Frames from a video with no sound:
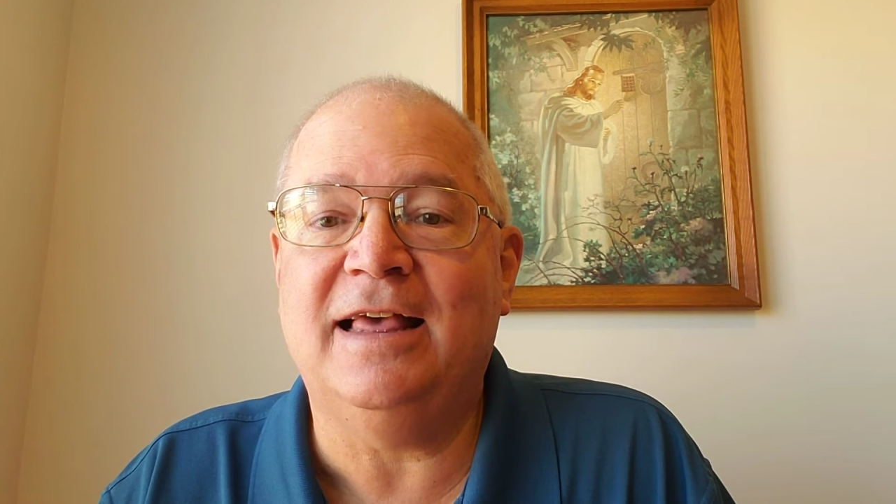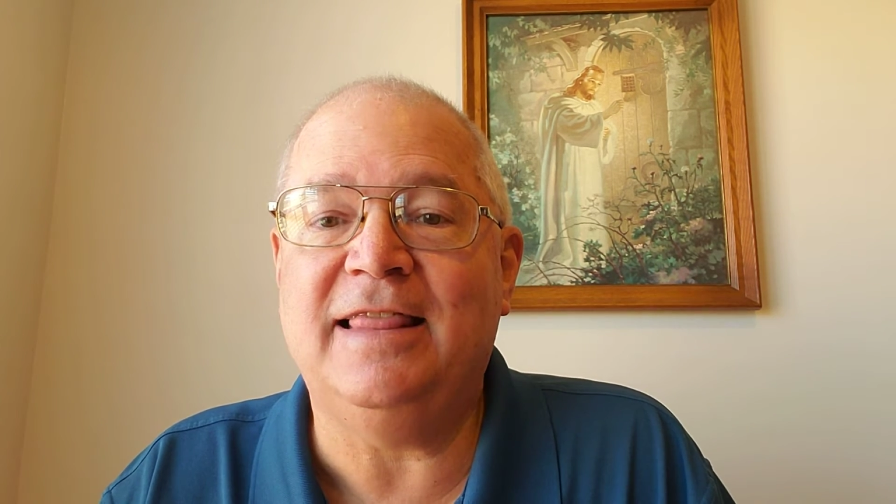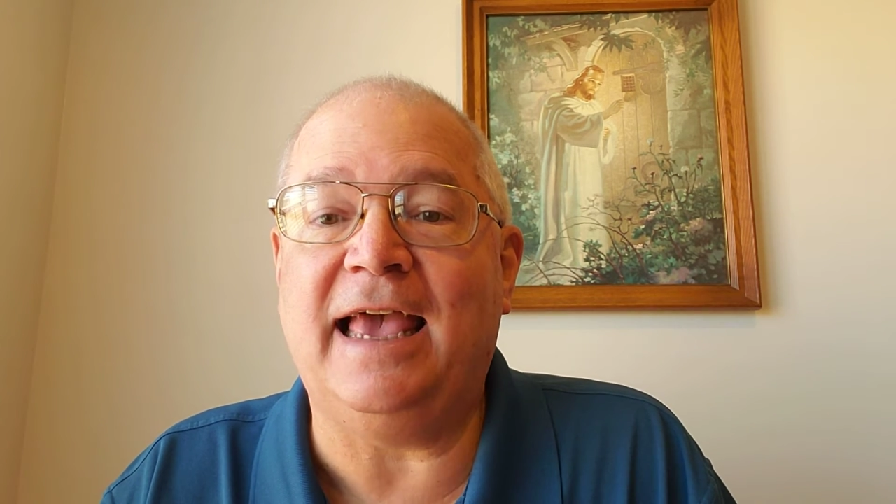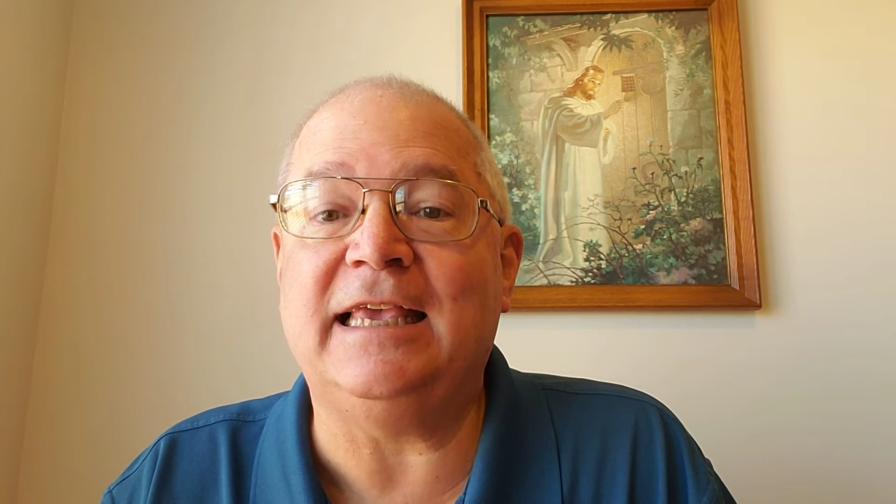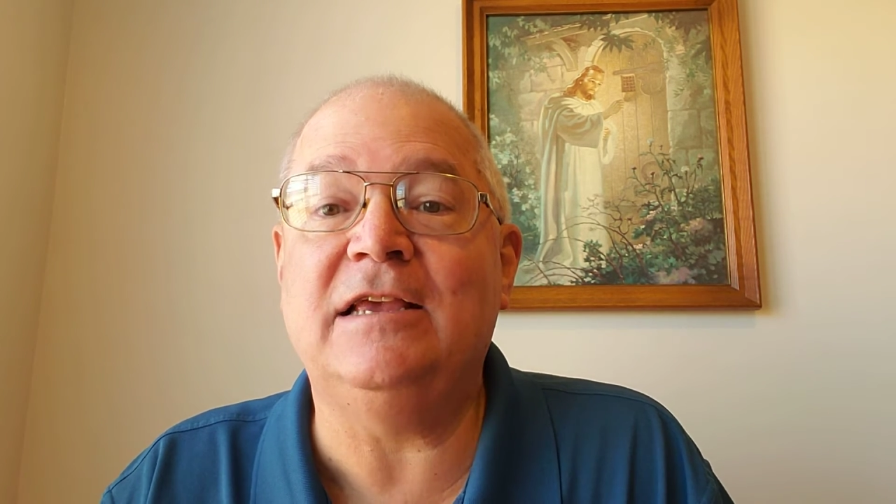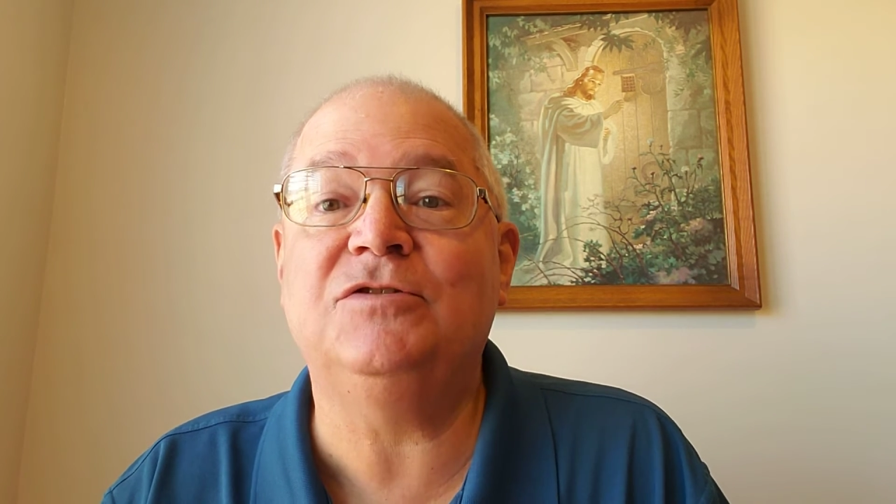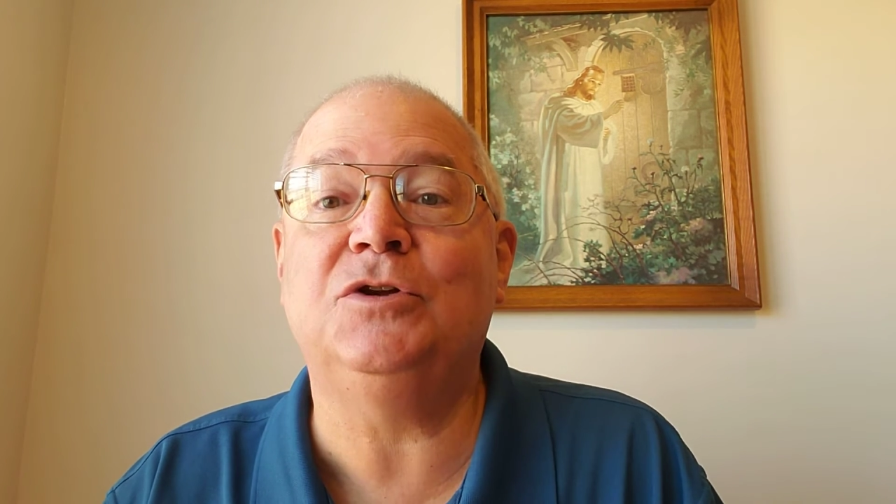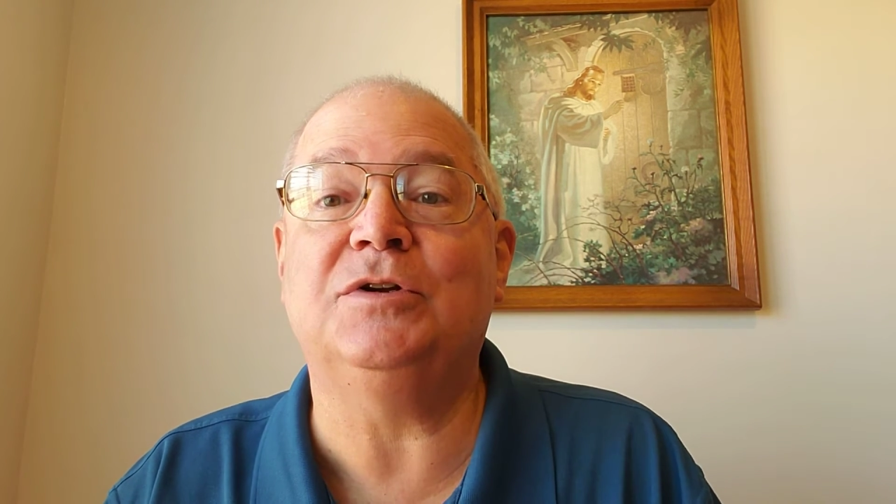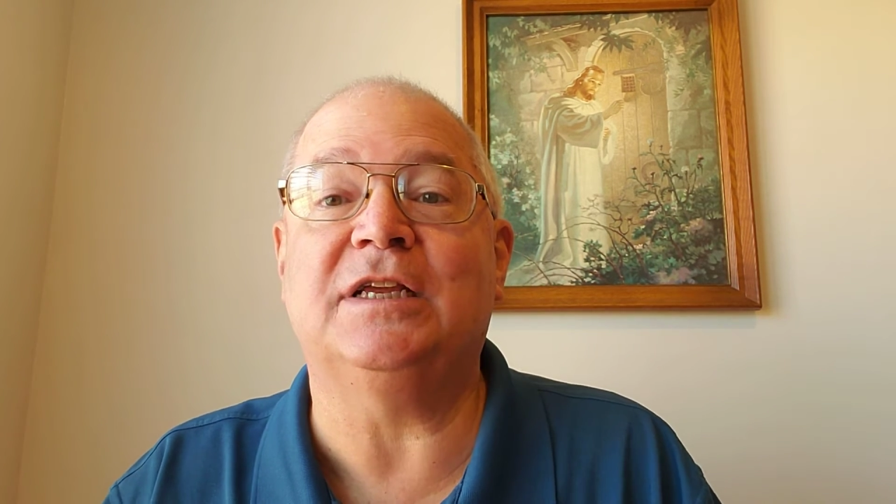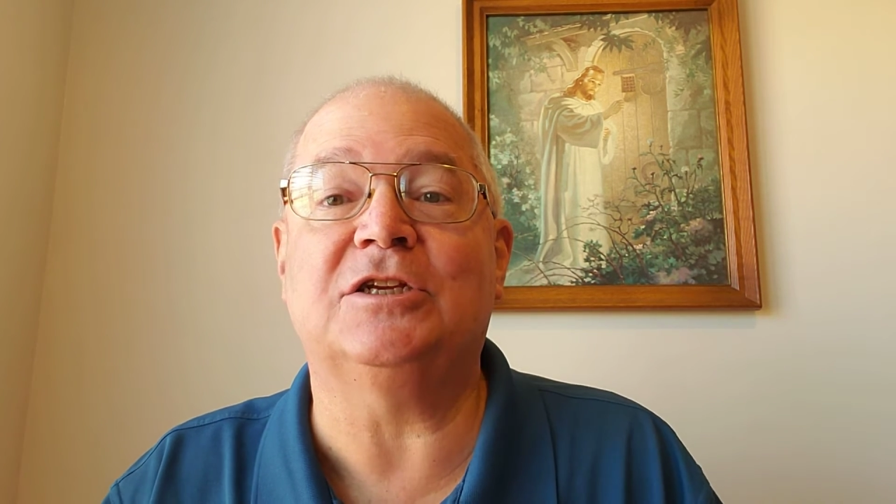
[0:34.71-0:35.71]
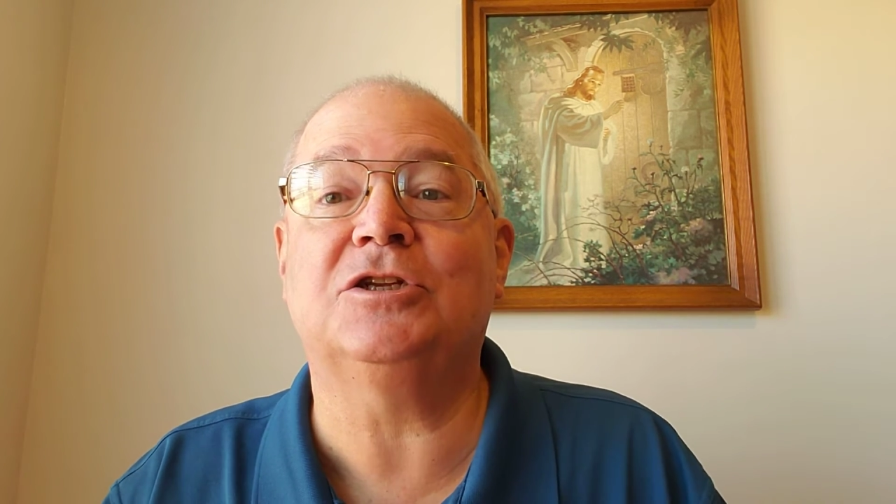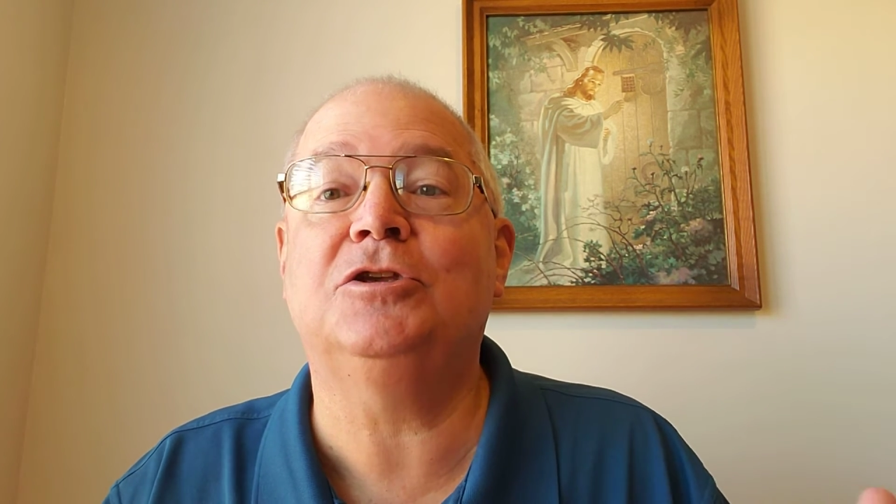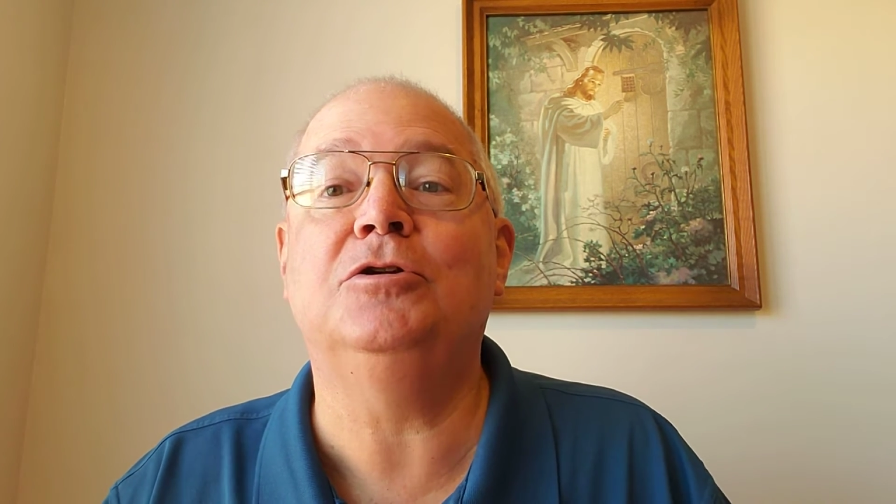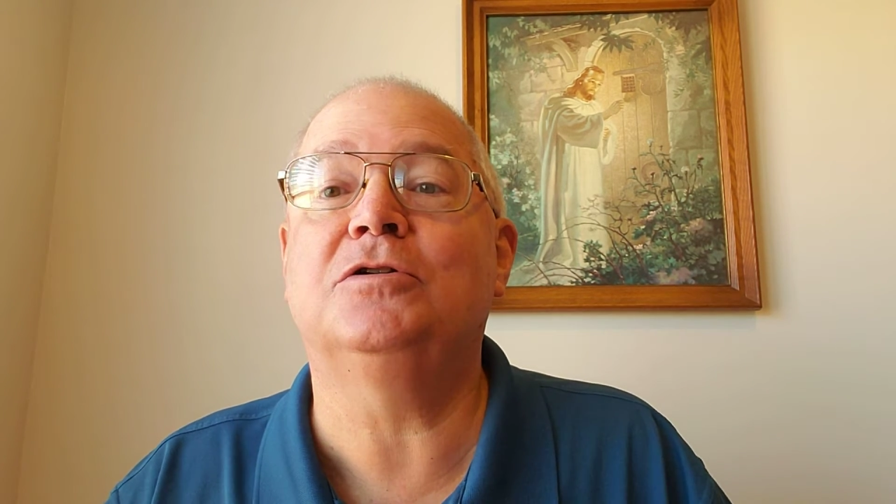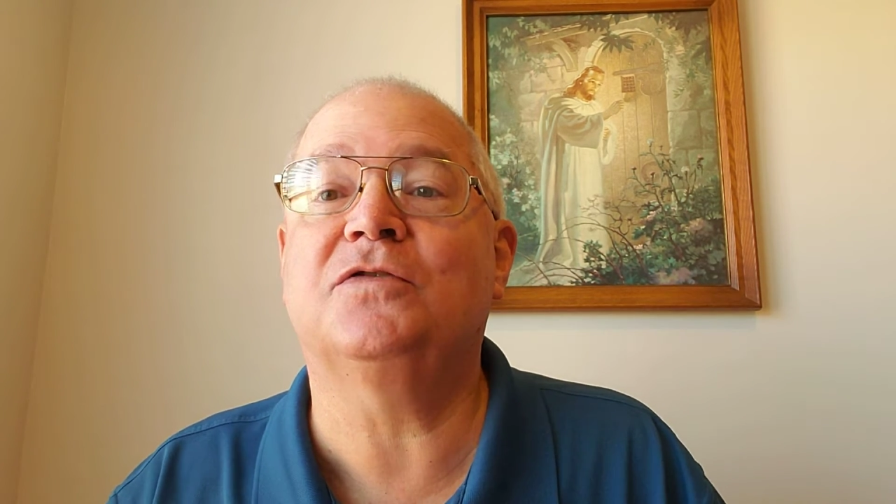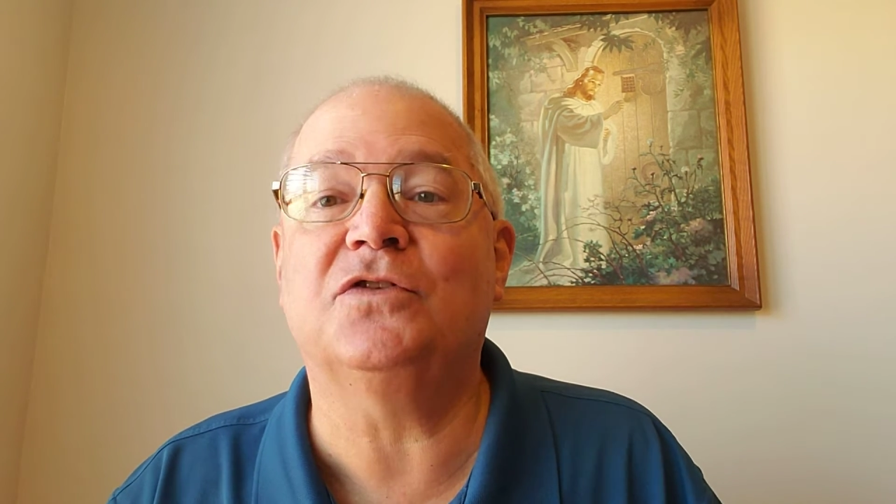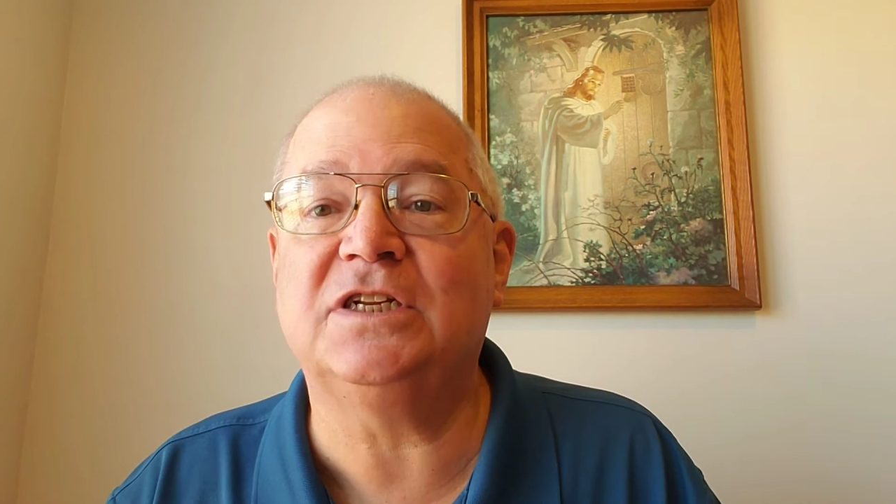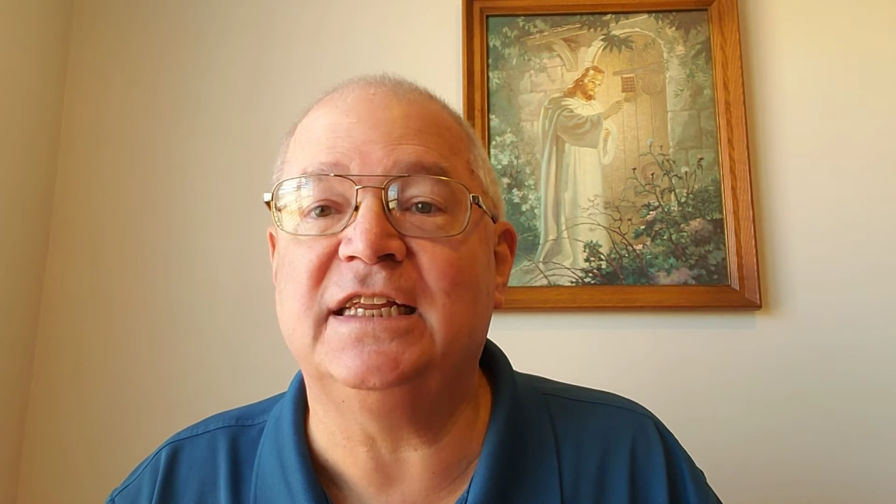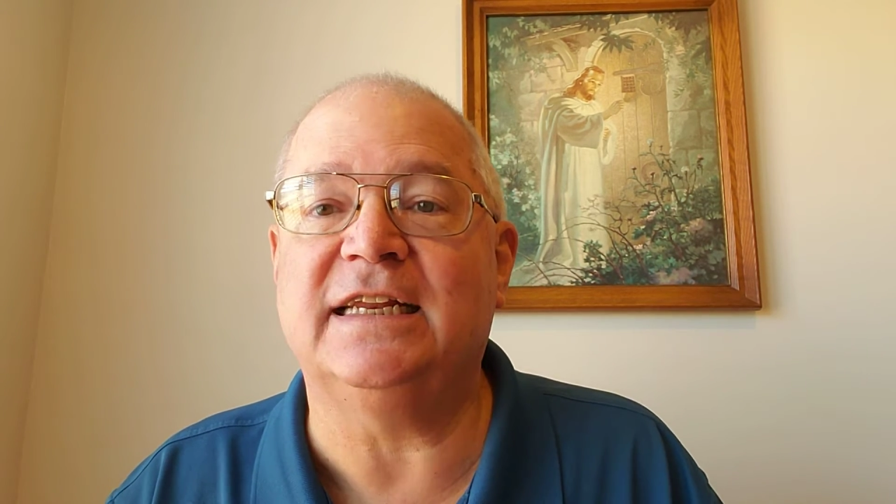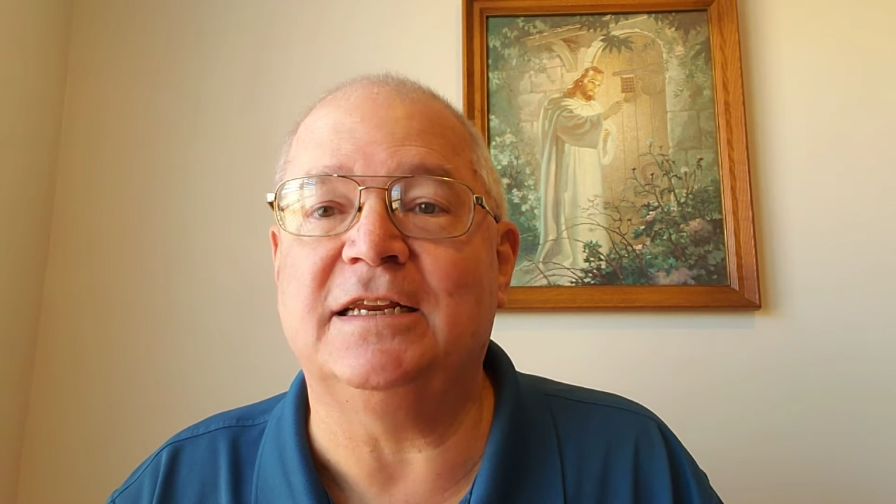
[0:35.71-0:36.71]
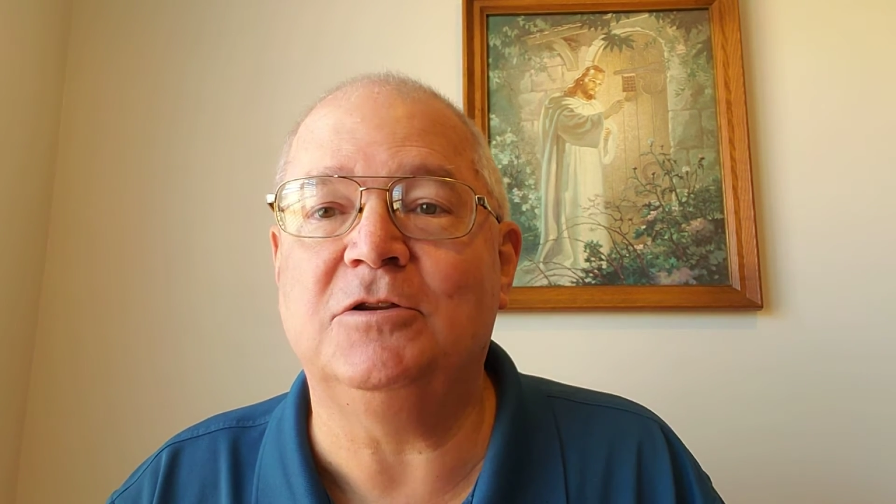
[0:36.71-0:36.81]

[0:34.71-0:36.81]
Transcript: that gives you an excuse for sinning.